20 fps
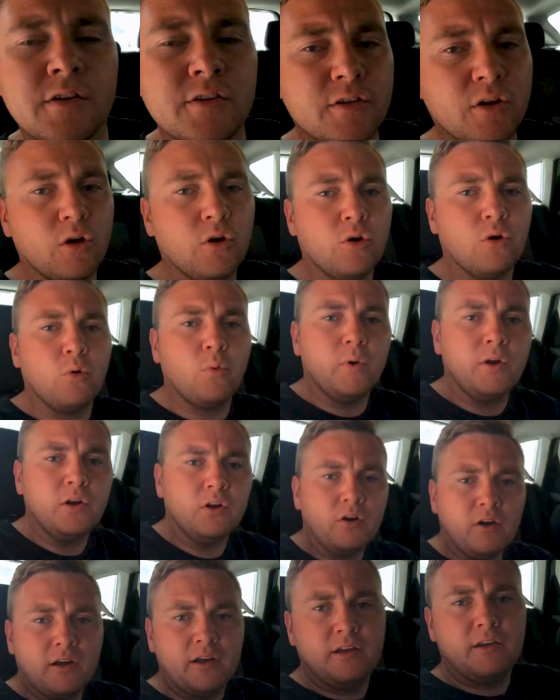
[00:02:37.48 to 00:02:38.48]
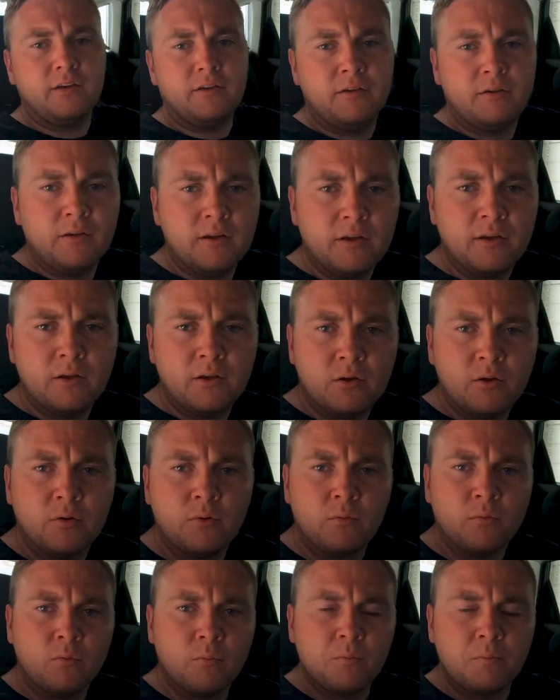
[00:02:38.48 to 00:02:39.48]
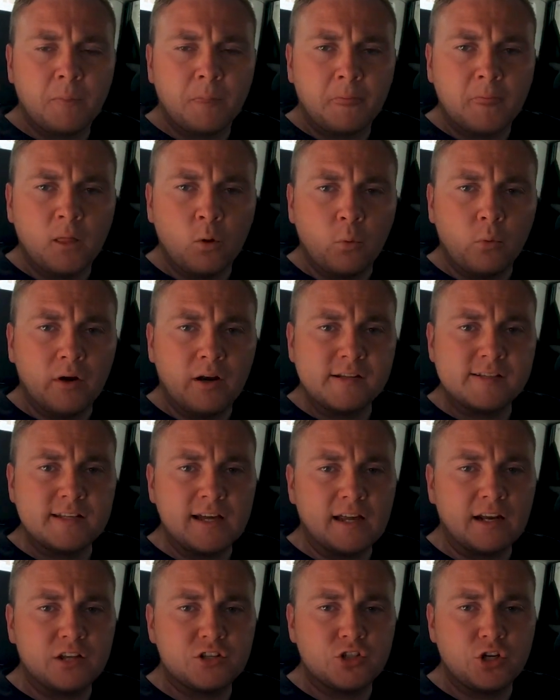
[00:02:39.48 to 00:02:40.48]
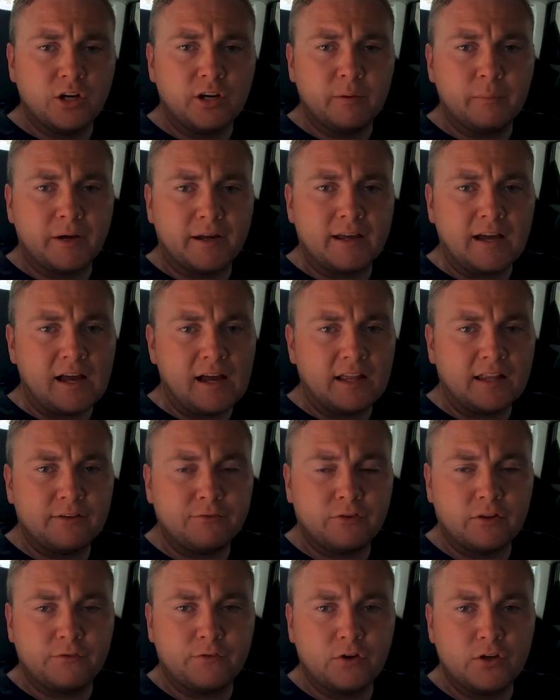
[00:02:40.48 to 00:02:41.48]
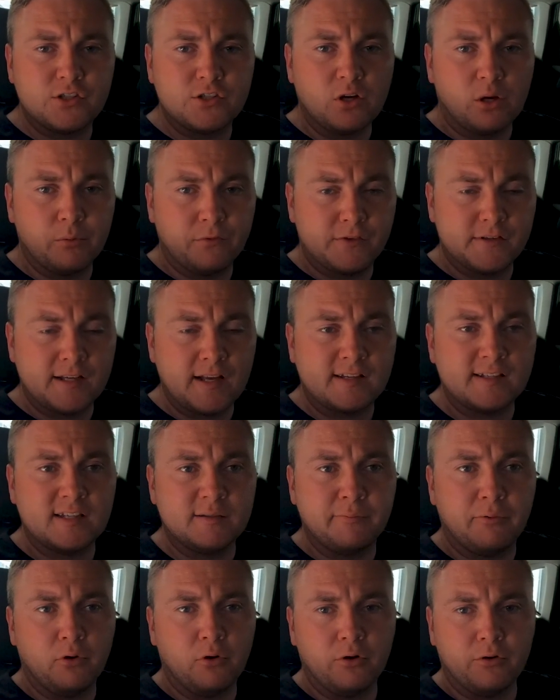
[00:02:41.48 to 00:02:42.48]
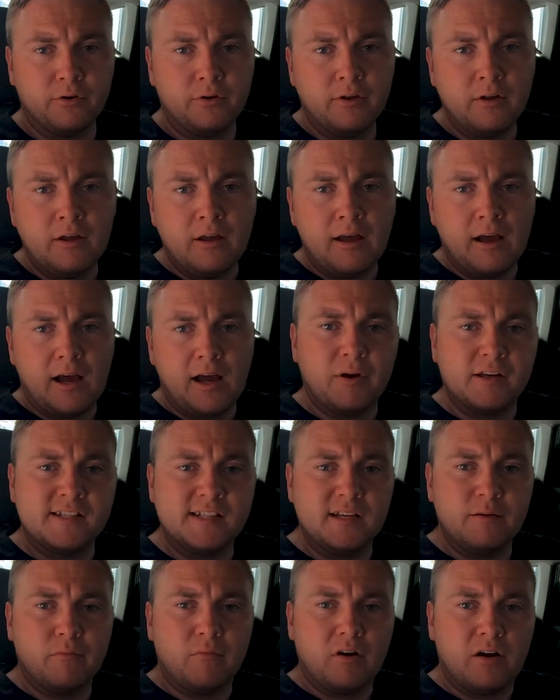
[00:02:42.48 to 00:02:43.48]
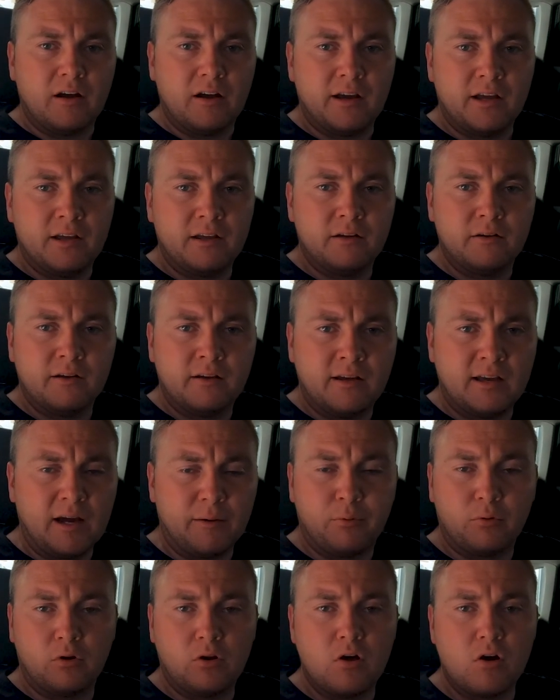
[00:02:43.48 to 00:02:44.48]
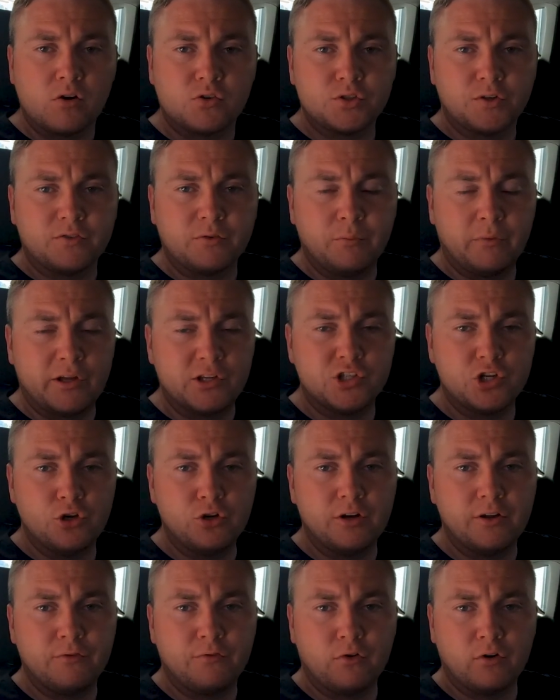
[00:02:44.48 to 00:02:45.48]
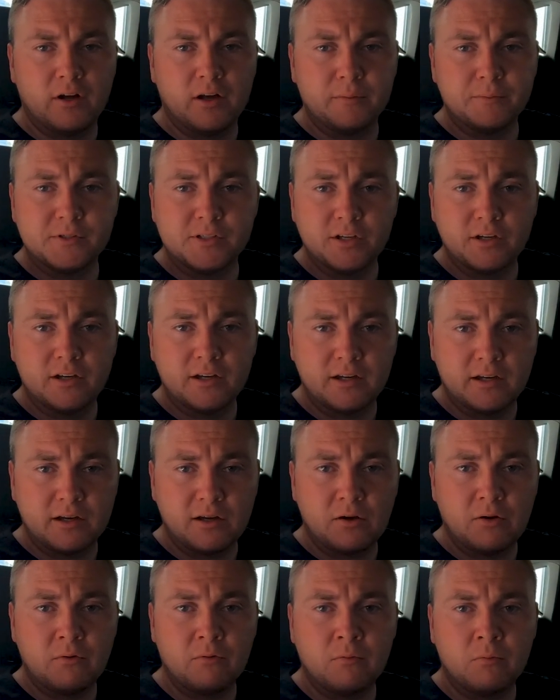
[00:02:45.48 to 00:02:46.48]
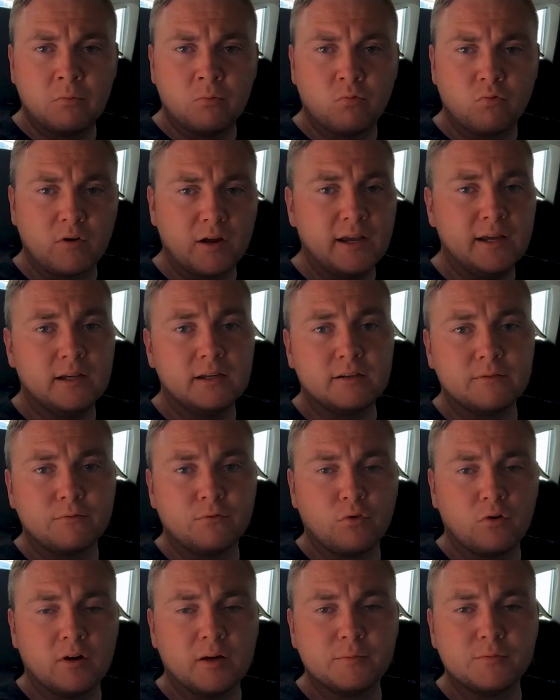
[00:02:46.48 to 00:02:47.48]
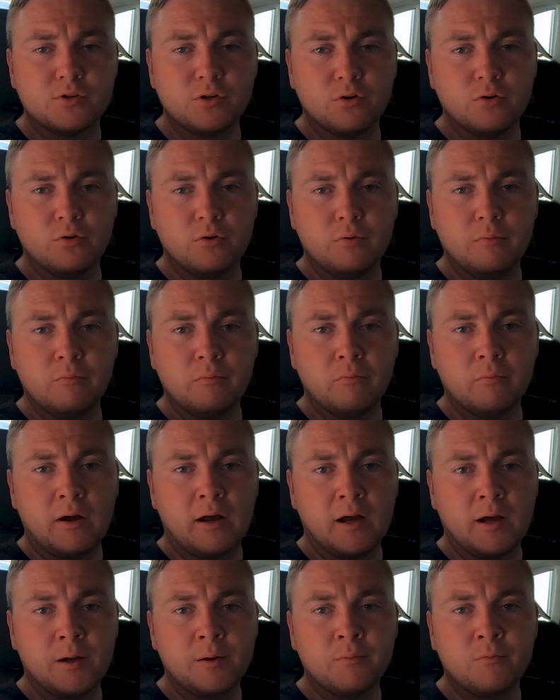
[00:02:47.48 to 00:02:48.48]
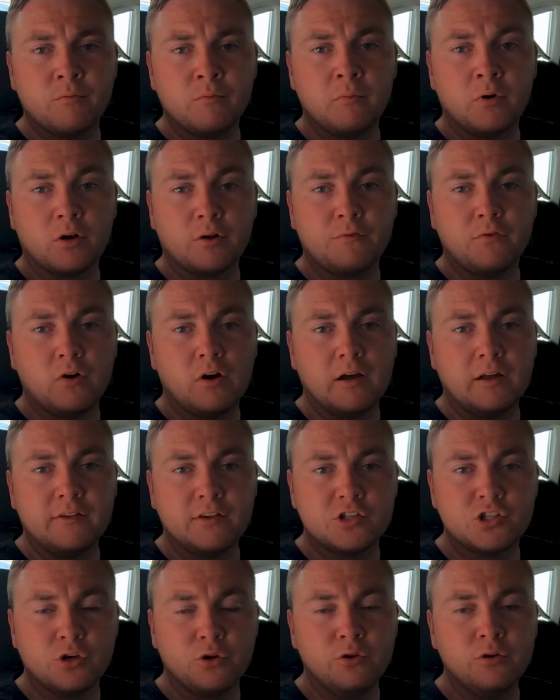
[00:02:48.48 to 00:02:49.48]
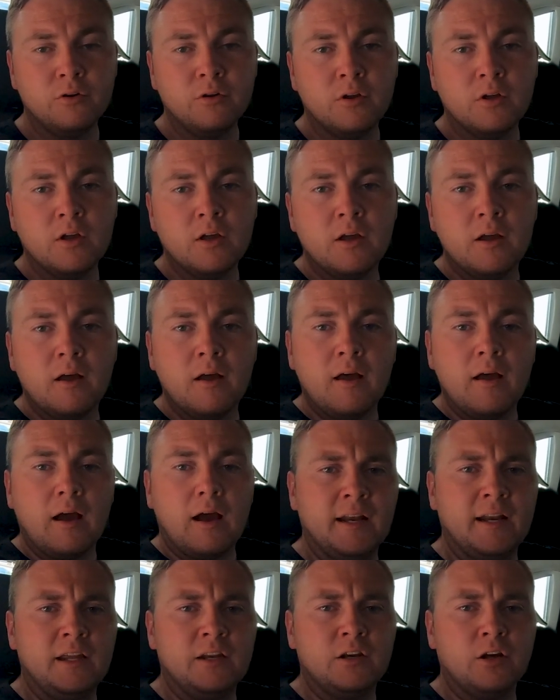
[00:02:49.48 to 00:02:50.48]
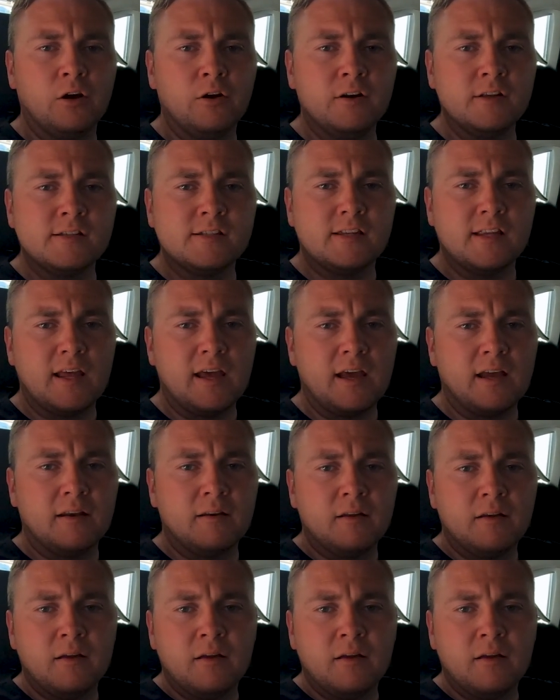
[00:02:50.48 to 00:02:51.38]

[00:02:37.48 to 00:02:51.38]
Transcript: So when I started tuning my car for the first time with this Accessport, I sent my couple logs off to my tuner for him to read and for him to modify the tune, and he noticed that